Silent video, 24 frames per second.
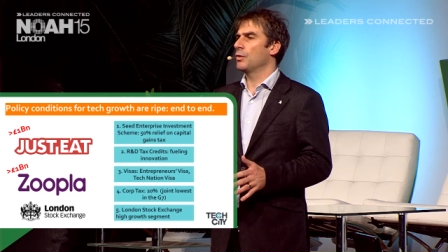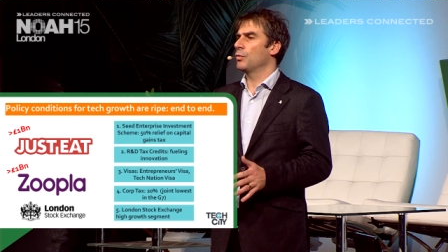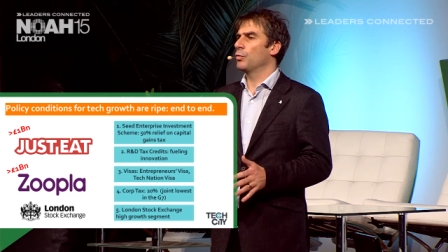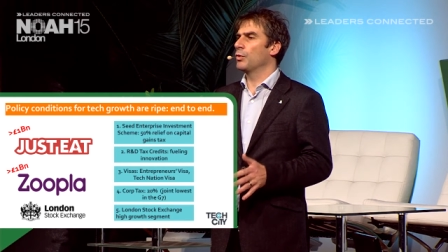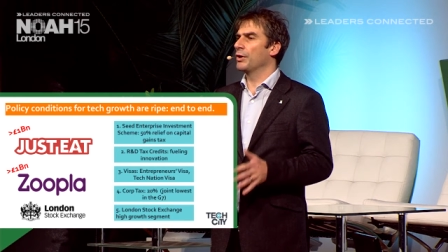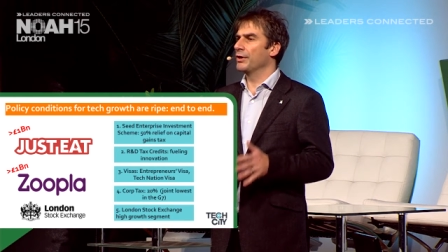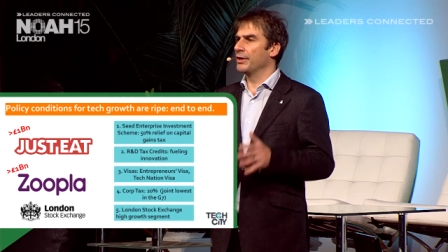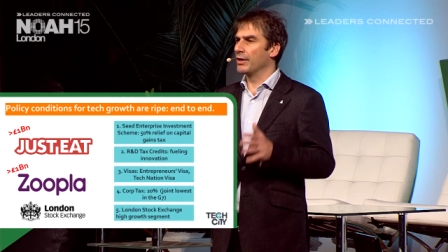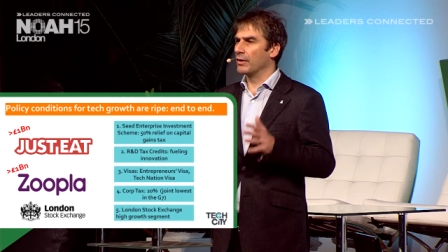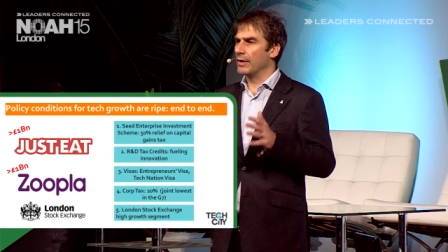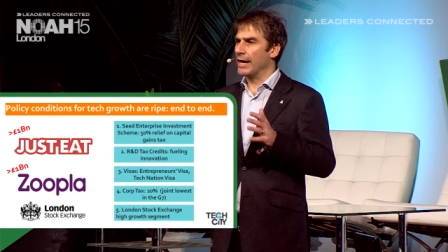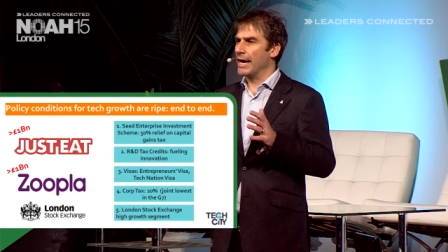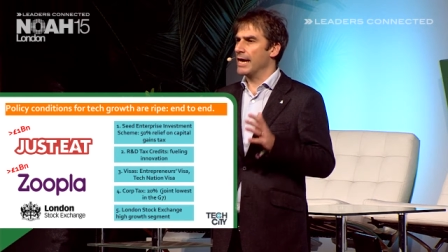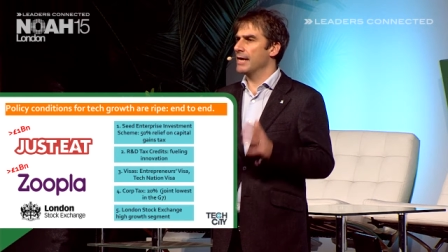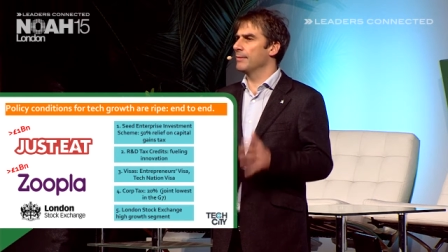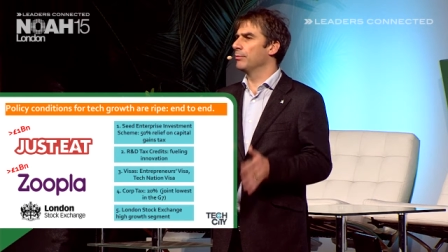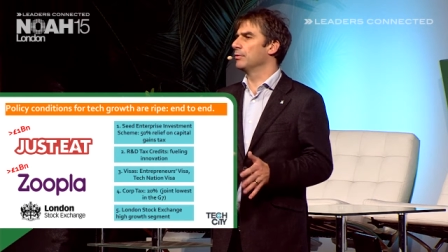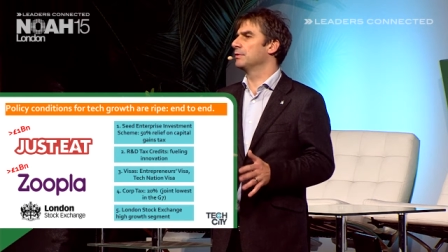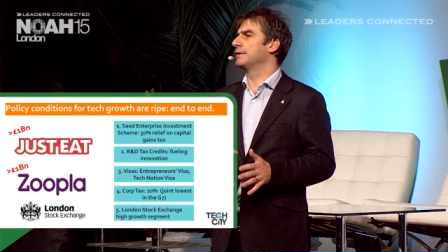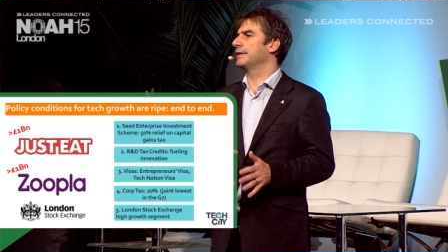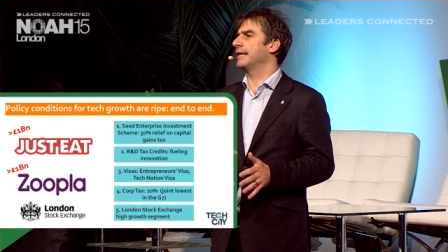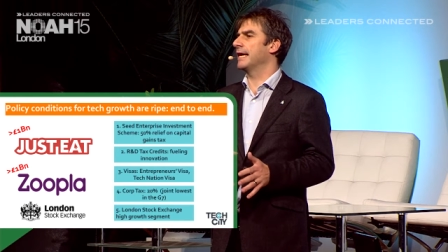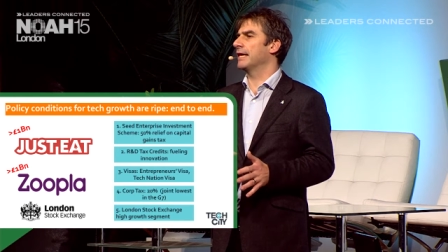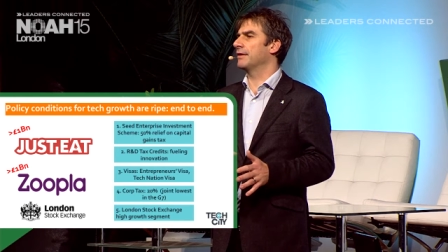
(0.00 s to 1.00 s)
where they're
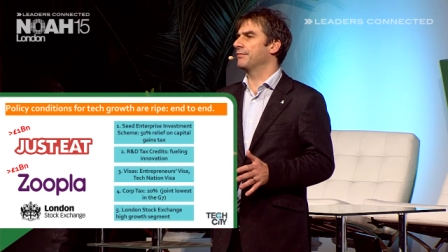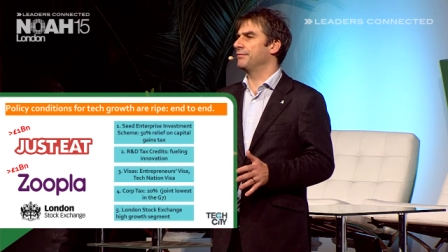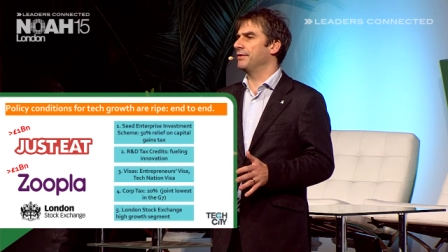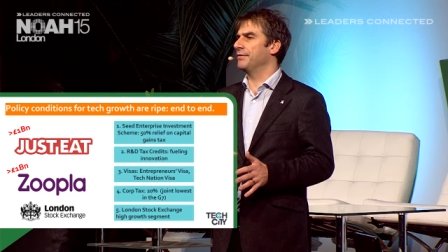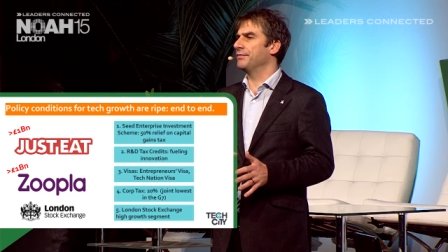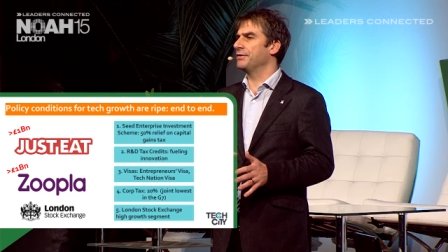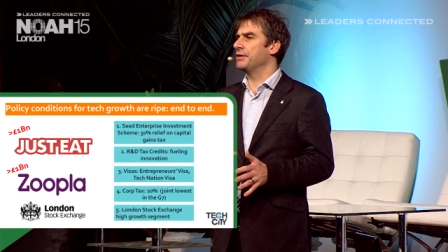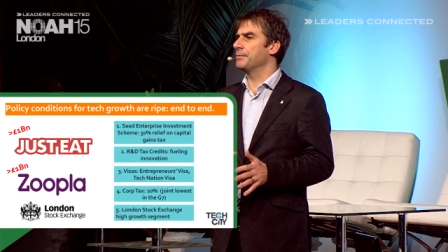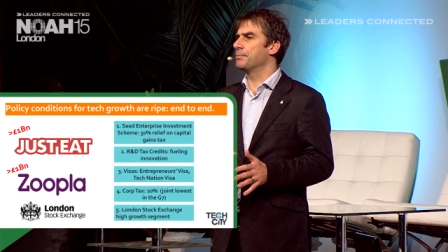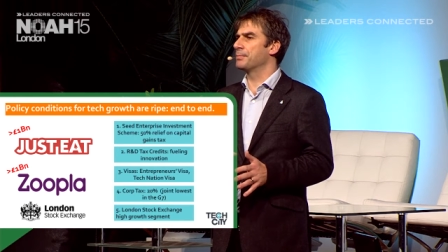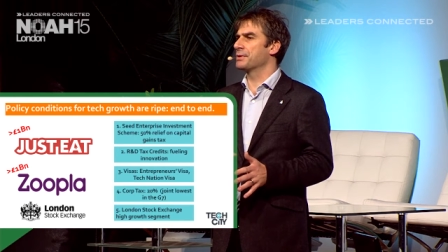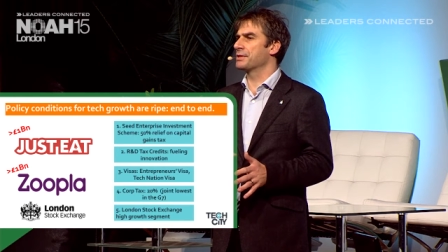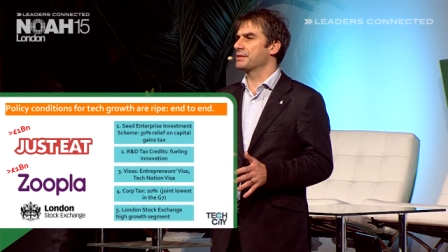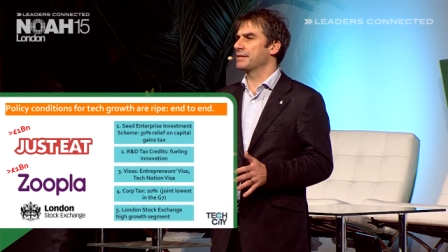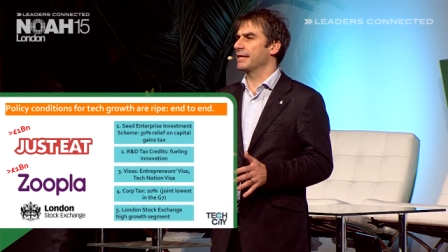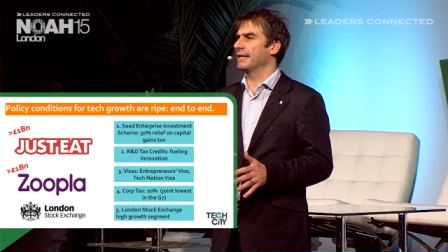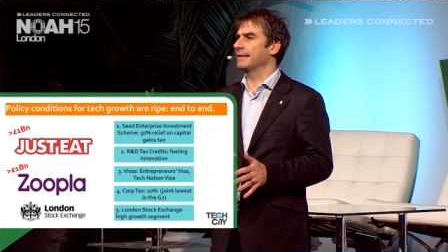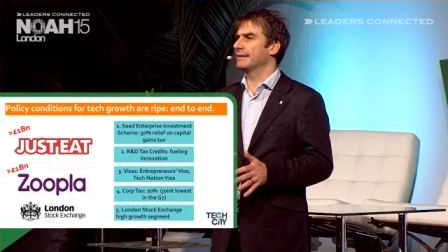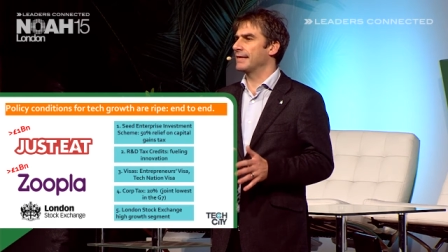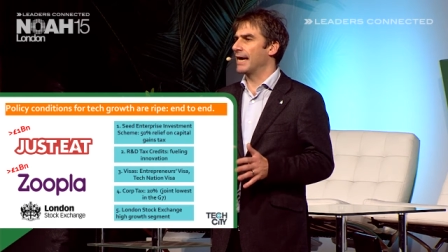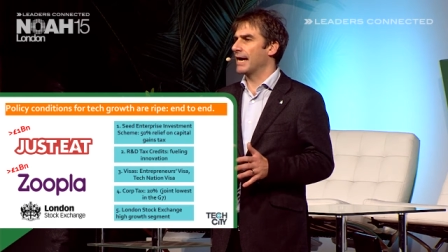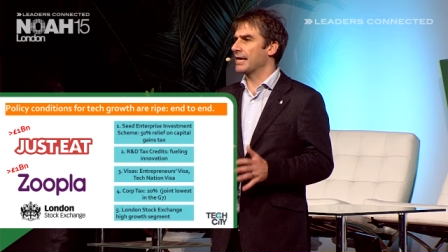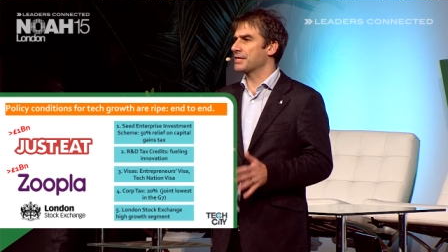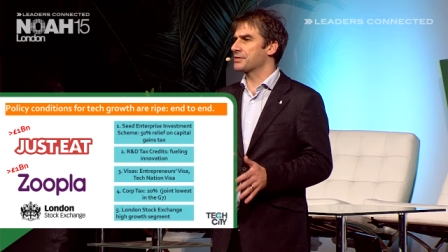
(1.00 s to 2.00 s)
able to get
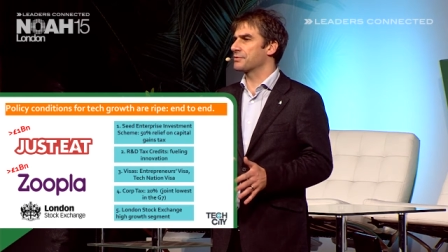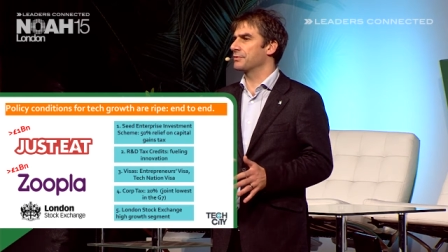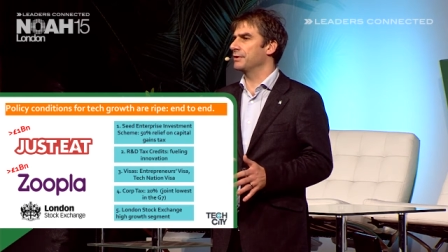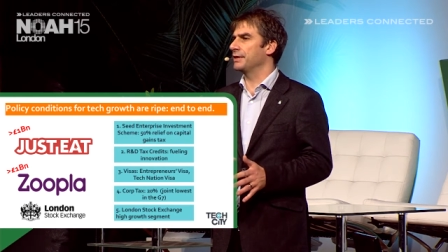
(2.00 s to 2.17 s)
50% tax